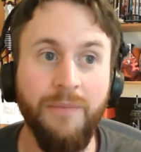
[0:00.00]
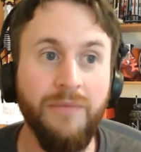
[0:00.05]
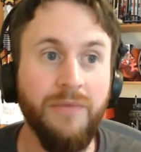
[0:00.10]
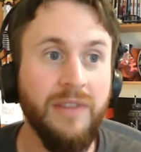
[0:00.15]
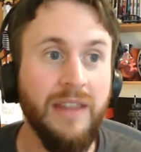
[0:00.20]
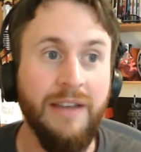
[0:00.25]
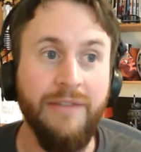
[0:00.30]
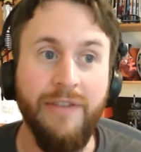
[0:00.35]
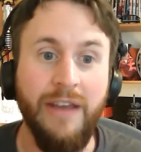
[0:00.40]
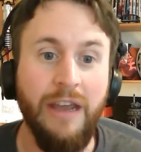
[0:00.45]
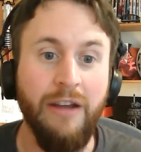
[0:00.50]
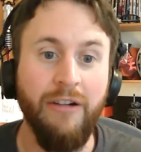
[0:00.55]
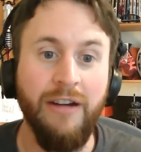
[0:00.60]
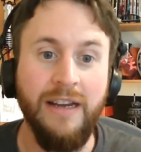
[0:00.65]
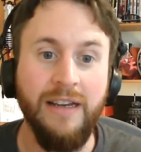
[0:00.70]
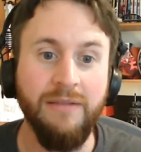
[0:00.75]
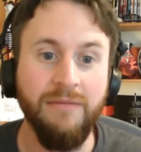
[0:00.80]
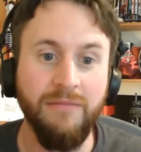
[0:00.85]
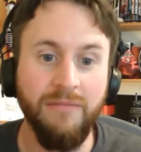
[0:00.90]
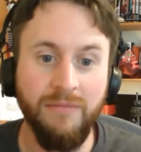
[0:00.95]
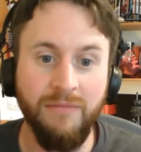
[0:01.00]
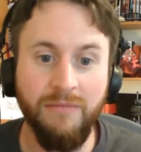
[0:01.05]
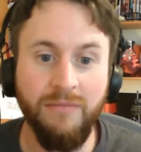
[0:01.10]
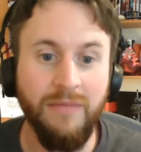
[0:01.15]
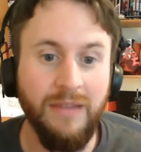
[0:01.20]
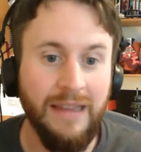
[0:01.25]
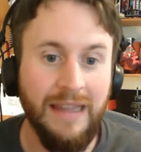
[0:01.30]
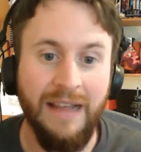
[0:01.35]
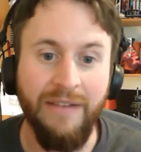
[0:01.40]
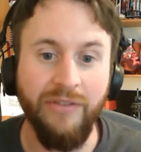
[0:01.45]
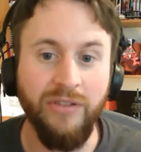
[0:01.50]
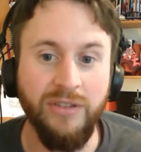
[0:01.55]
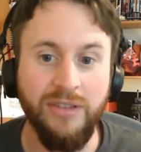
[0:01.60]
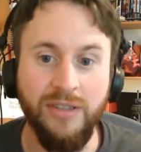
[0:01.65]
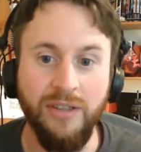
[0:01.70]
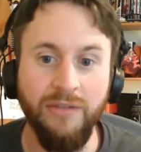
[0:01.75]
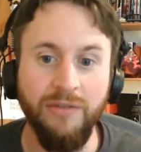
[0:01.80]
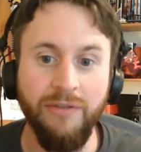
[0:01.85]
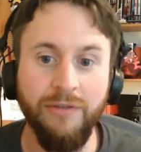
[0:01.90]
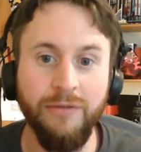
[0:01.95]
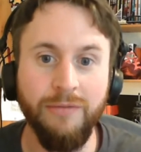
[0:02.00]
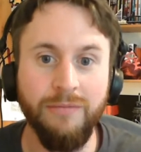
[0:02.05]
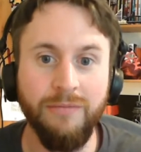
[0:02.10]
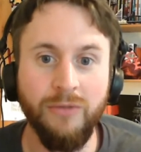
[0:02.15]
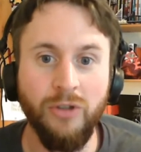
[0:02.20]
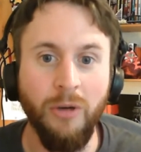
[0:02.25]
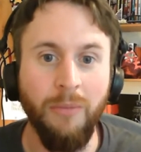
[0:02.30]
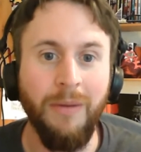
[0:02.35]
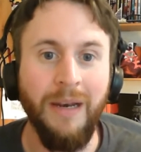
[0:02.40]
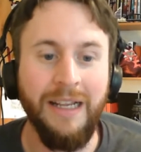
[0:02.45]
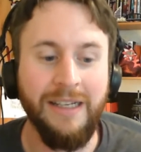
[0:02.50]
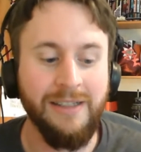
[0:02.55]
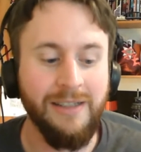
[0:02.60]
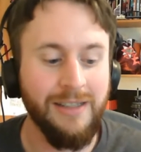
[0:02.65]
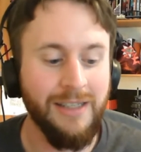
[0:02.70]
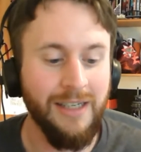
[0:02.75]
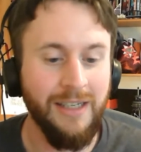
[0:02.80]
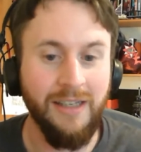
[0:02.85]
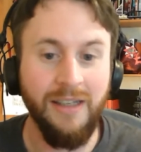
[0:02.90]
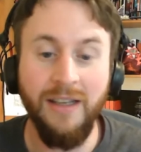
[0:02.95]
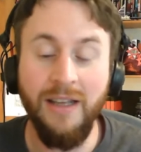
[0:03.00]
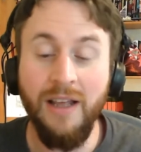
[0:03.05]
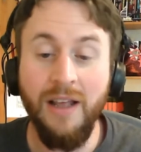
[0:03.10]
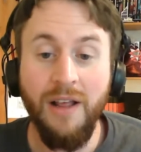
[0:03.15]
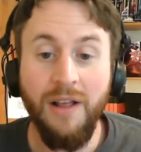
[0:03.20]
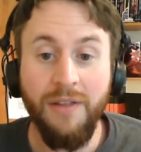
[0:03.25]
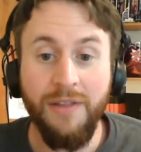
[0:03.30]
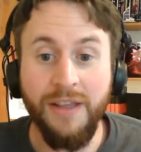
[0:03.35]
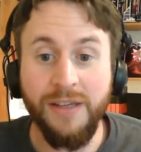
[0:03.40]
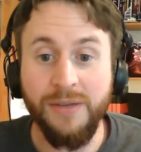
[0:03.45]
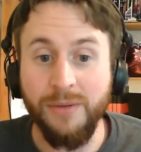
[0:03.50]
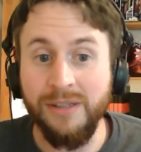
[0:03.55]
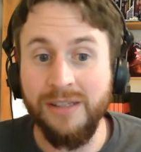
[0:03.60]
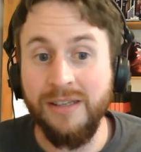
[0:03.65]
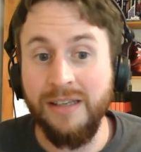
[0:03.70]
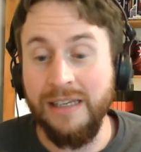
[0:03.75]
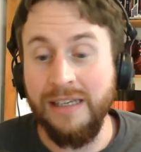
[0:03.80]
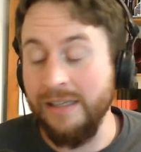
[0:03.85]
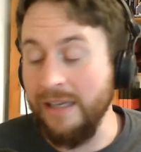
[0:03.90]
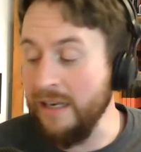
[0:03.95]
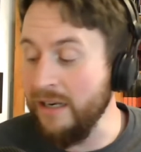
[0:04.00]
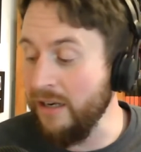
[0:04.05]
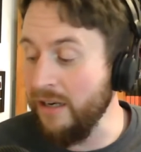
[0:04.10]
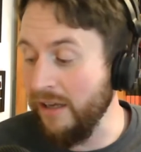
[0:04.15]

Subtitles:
they vary in levels of complexity. This one sits in